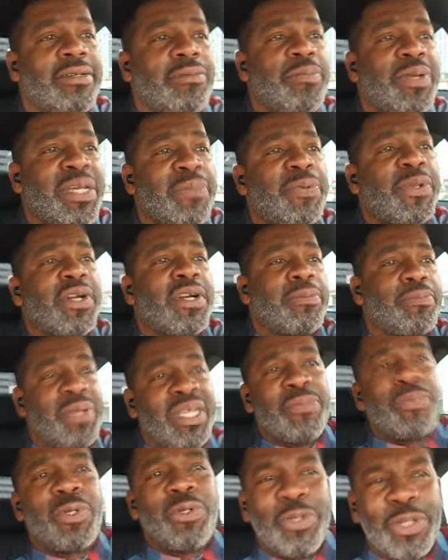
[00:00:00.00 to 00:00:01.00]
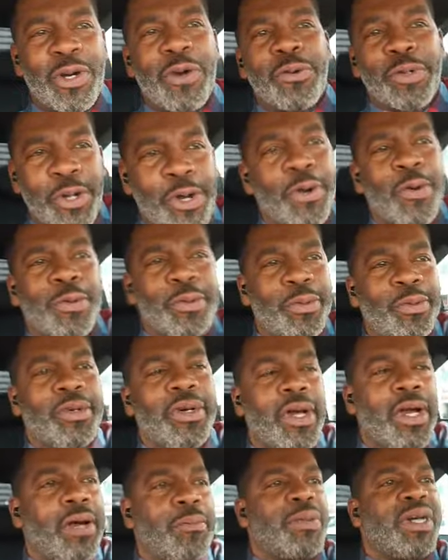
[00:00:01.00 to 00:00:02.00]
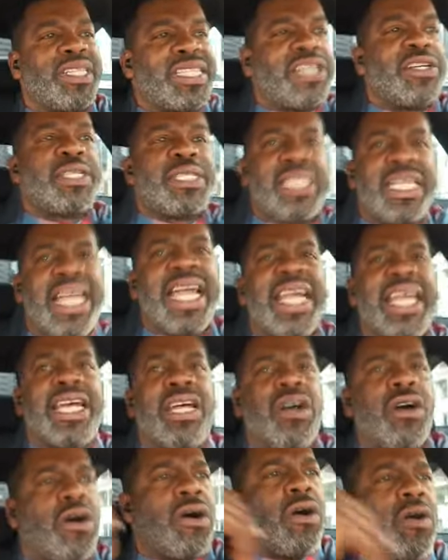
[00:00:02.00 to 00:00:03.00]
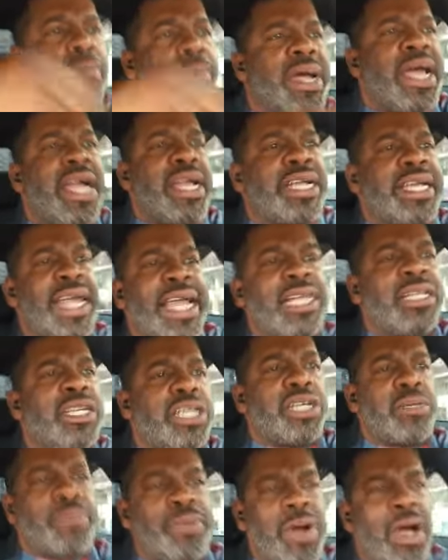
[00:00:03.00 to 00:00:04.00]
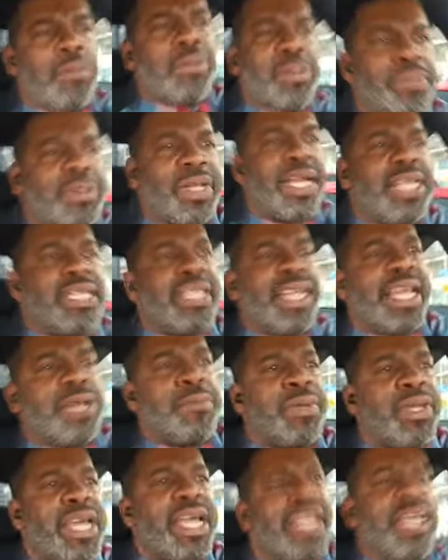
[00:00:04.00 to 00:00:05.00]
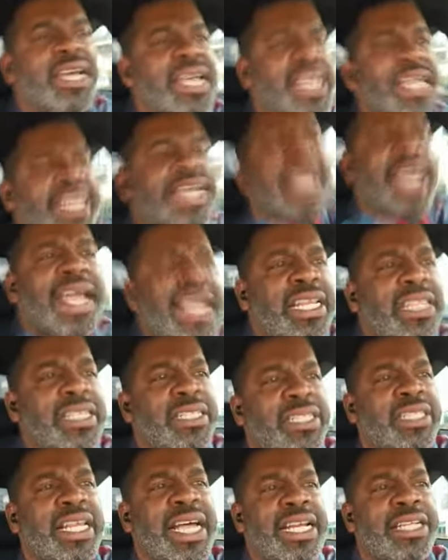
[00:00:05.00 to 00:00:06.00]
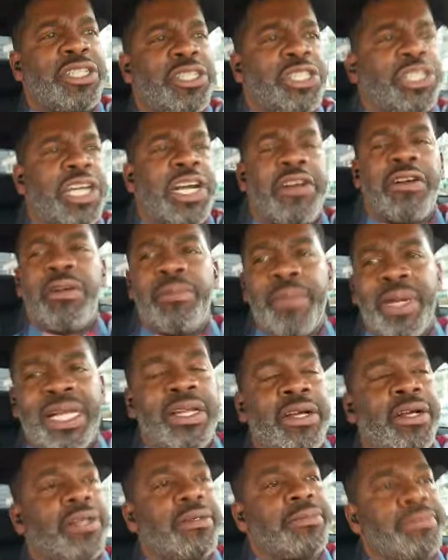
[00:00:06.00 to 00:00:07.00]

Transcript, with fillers: People are people who don't know, but they're saying it. Oh man, Caitlin could probably play in the NBA. Caitlin's like Cheryl Miller.